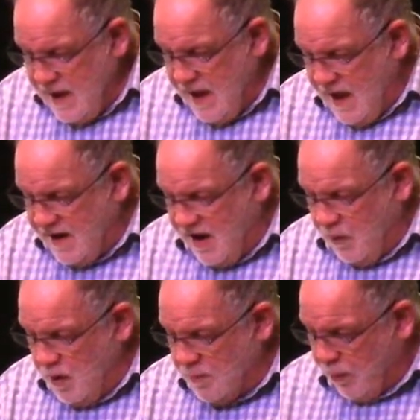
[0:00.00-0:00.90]
And uh,
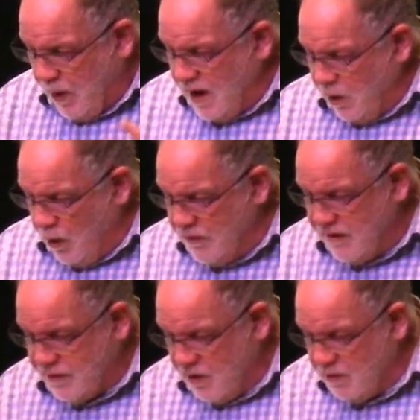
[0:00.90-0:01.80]
we pray, Lord,
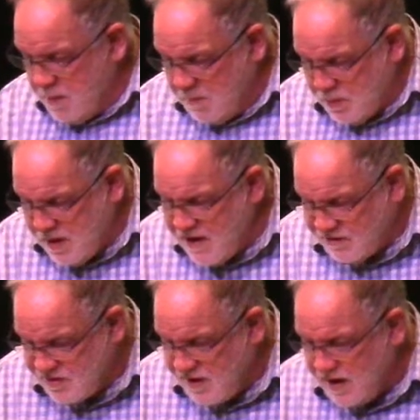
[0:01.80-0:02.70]
that there would be
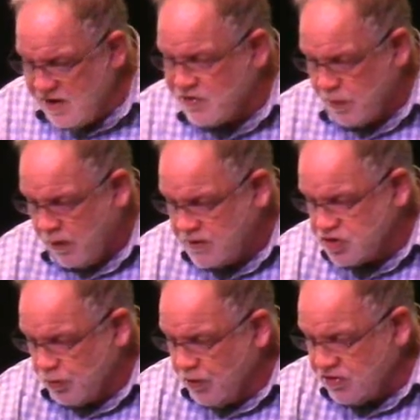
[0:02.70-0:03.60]
peace in Israel and
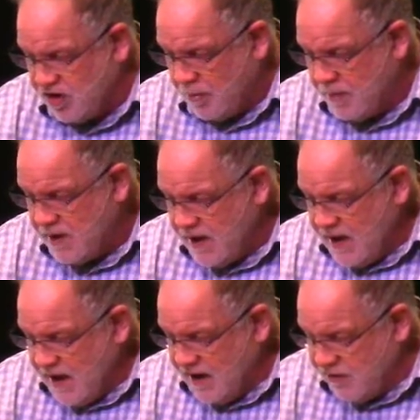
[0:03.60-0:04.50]
Jerusalem
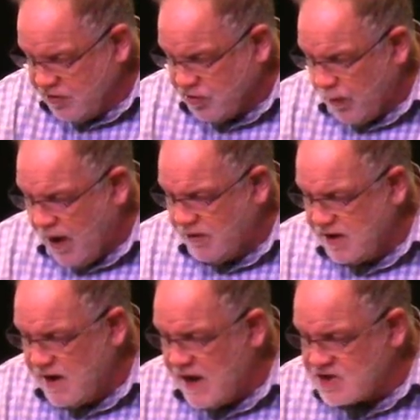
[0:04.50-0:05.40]
and in the
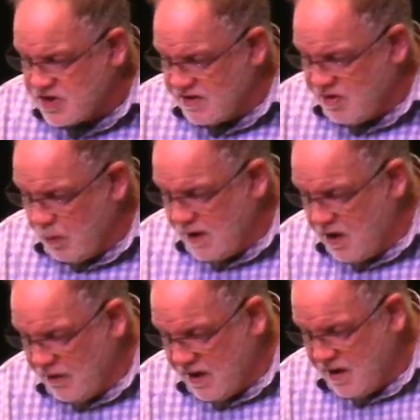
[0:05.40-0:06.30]
surrounding nations. And we
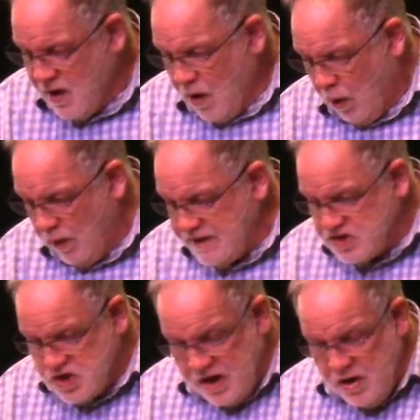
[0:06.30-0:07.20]
know that only
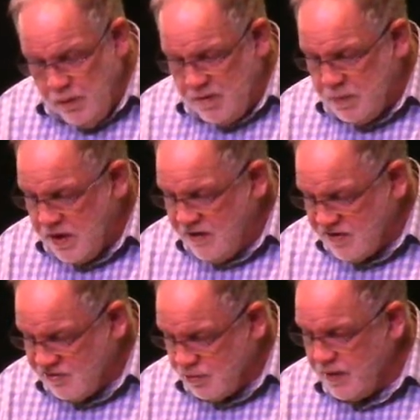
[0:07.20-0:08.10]
genuine
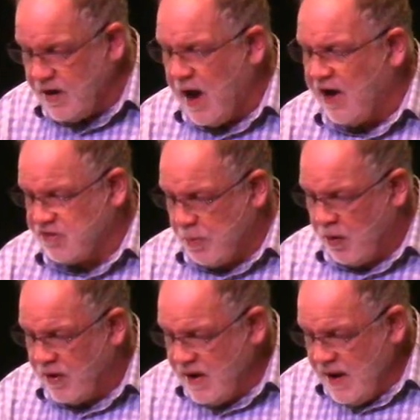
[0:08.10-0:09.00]
peace is through the
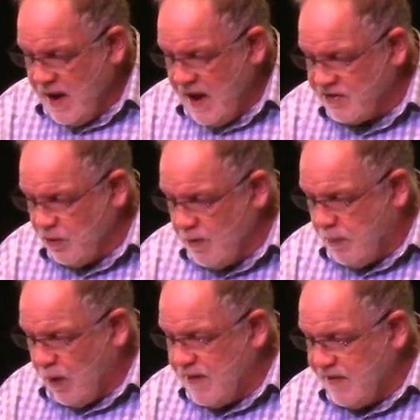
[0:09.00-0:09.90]
gospel. And so we
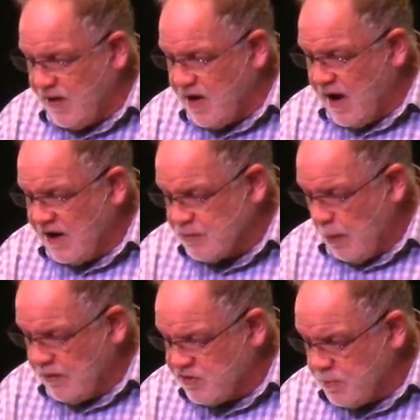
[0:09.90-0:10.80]
pray that the
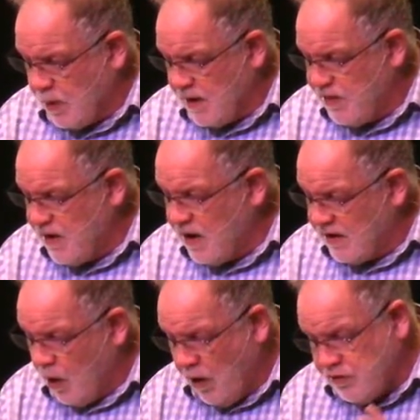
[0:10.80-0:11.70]
gospel will spread there
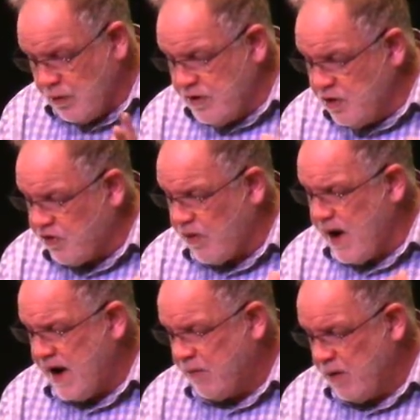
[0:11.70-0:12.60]
and also in
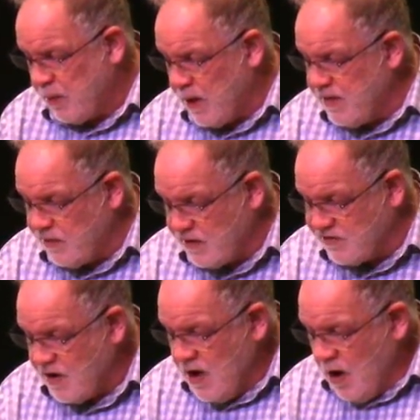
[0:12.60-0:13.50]
Ukraine. We pray that
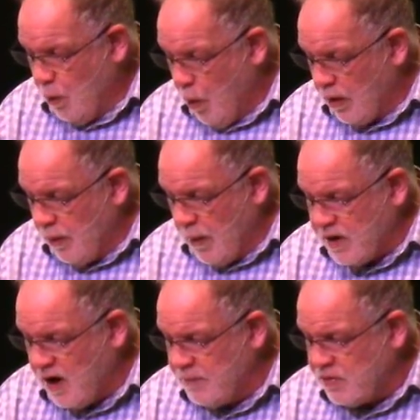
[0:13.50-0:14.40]
this war will
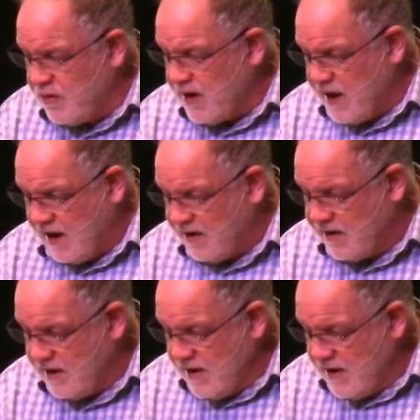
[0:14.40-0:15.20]
come to an end